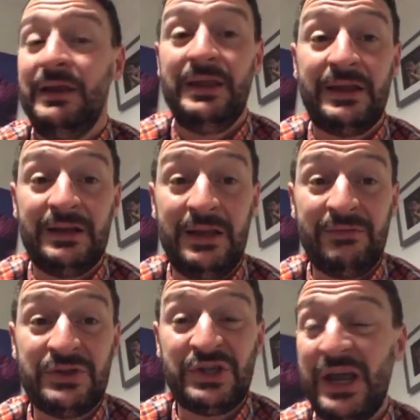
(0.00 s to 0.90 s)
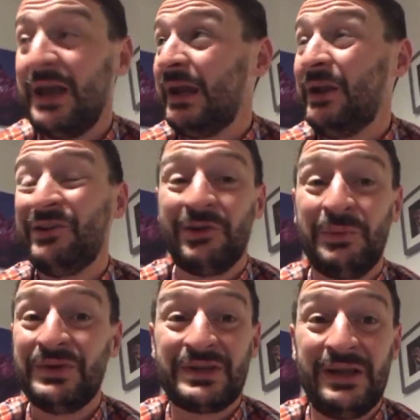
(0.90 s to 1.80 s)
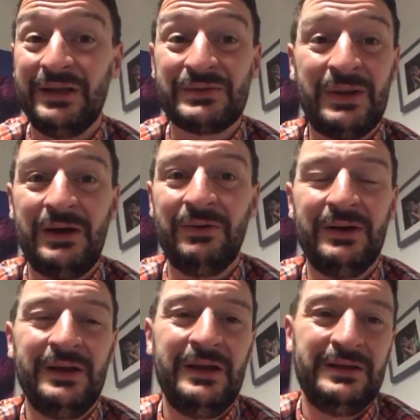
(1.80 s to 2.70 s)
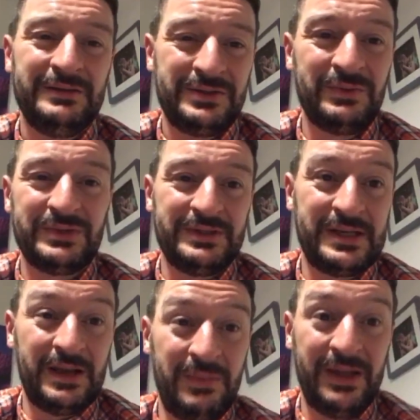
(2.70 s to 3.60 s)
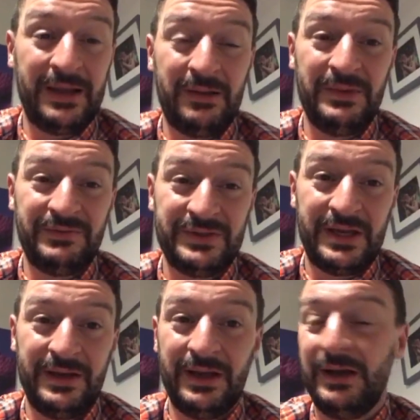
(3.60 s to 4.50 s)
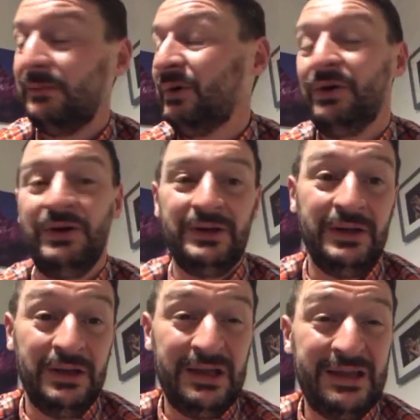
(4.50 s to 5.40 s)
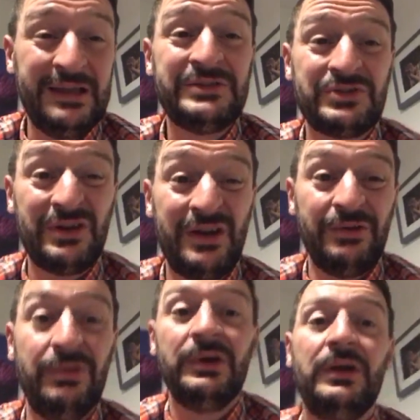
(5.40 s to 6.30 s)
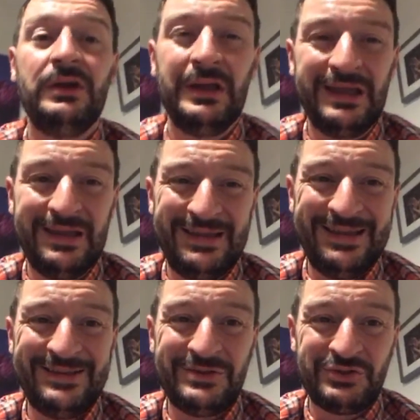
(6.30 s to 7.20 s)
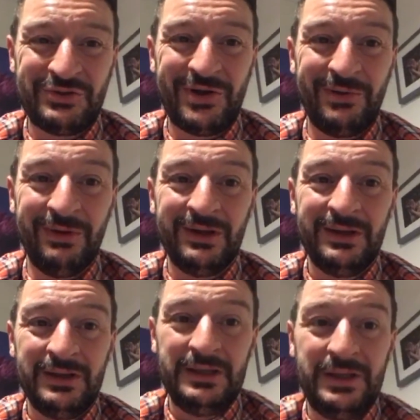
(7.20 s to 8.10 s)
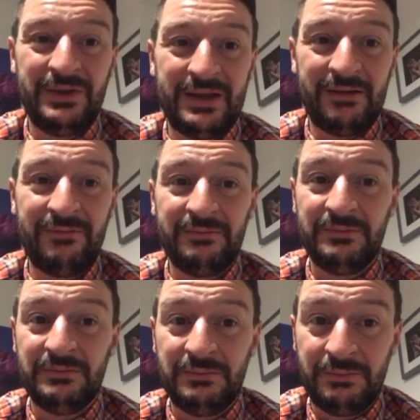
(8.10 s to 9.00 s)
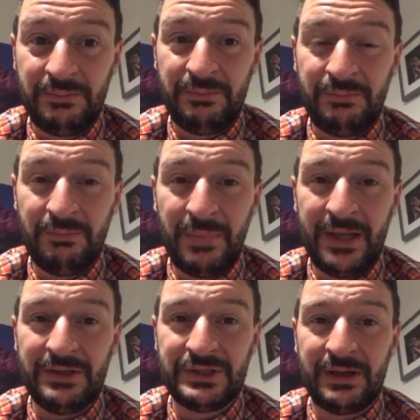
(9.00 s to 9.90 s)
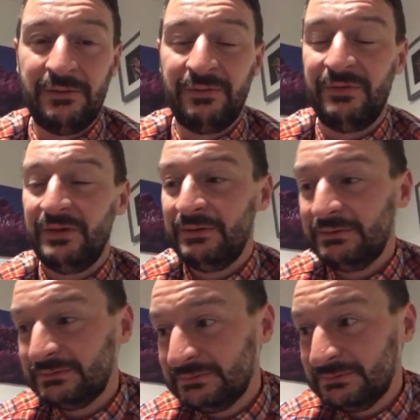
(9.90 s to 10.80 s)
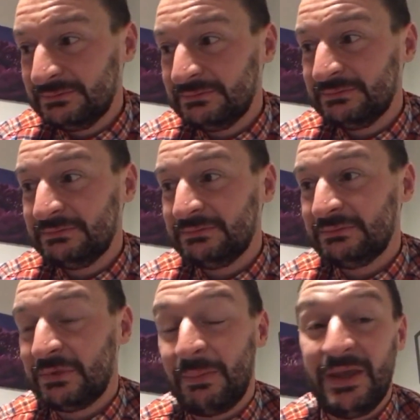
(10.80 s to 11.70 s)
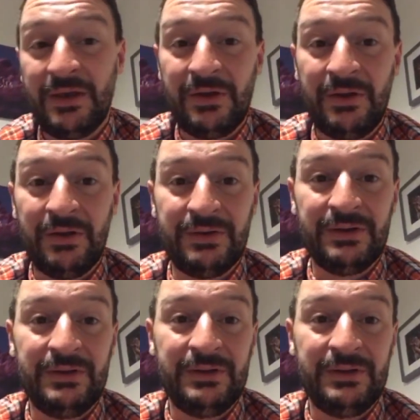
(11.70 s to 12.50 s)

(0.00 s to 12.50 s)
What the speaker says: You can even share anonymously as well. Someone's going to take the mickey out of me for saying that, but it is true. It is true. You can make yourself be heard.